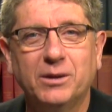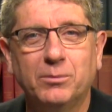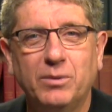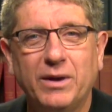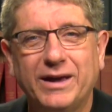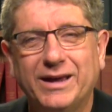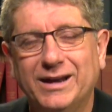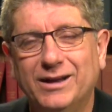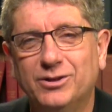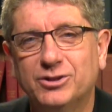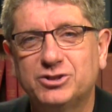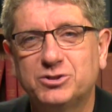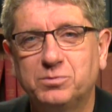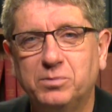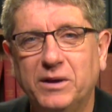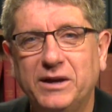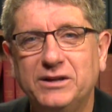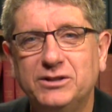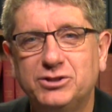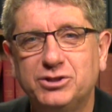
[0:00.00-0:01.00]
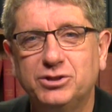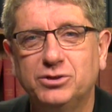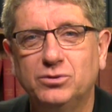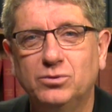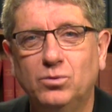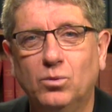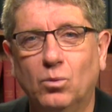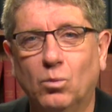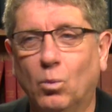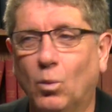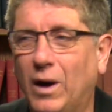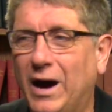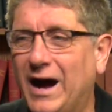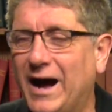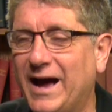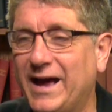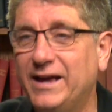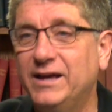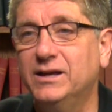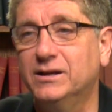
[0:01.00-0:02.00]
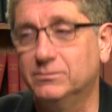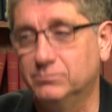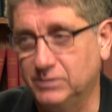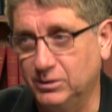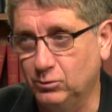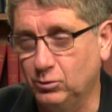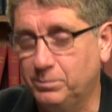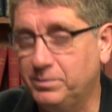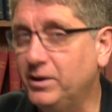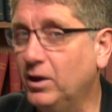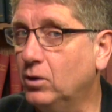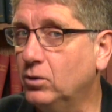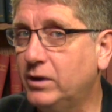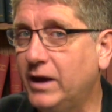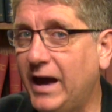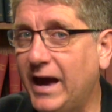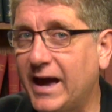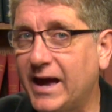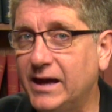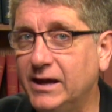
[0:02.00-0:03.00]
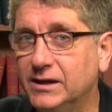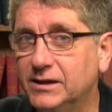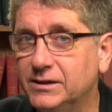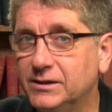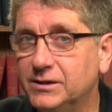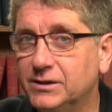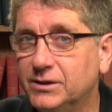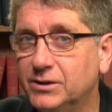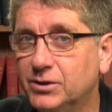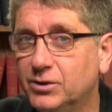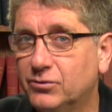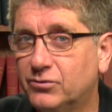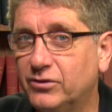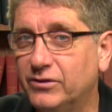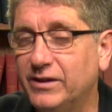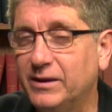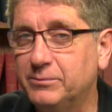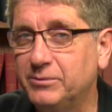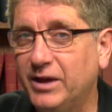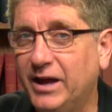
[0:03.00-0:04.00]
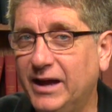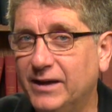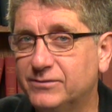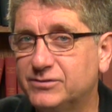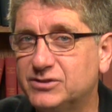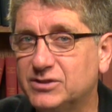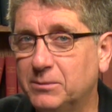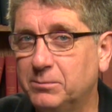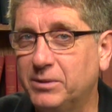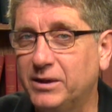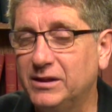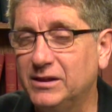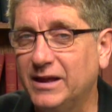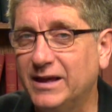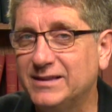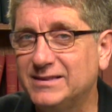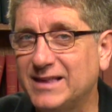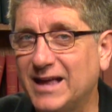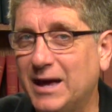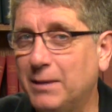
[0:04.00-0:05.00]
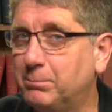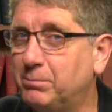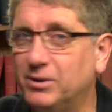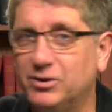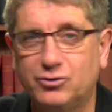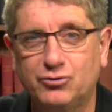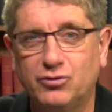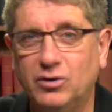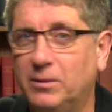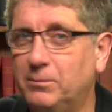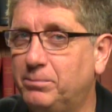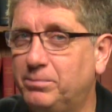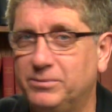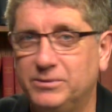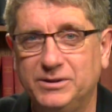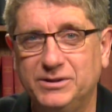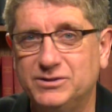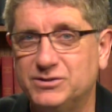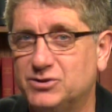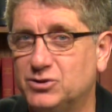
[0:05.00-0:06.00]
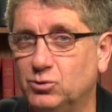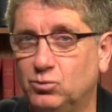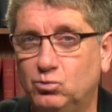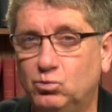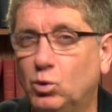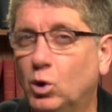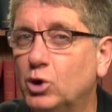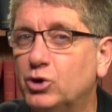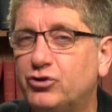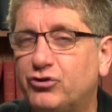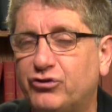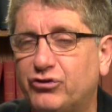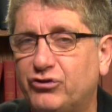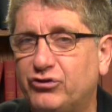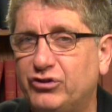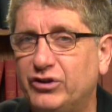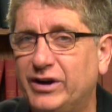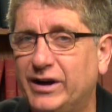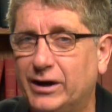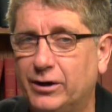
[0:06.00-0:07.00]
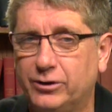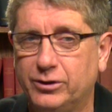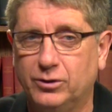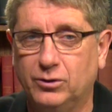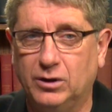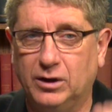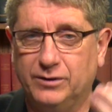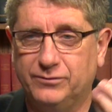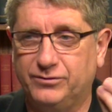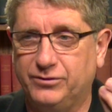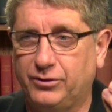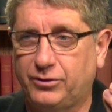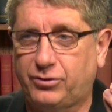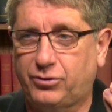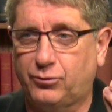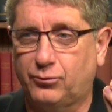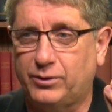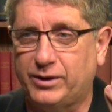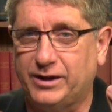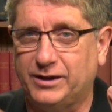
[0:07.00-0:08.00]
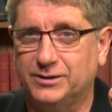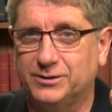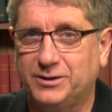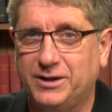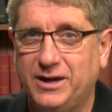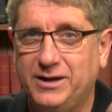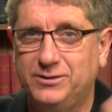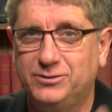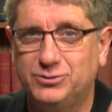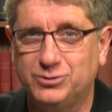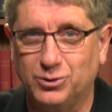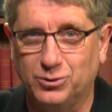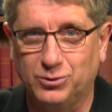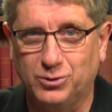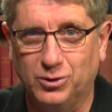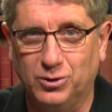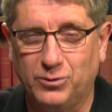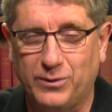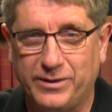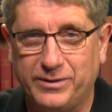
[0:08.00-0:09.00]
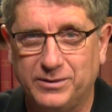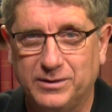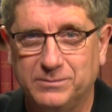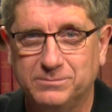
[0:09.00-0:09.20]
a break and I'll explain to you why it would be okay for them to have somebody like that, but Trump is the worst scenario of the three. Okay, don't go away.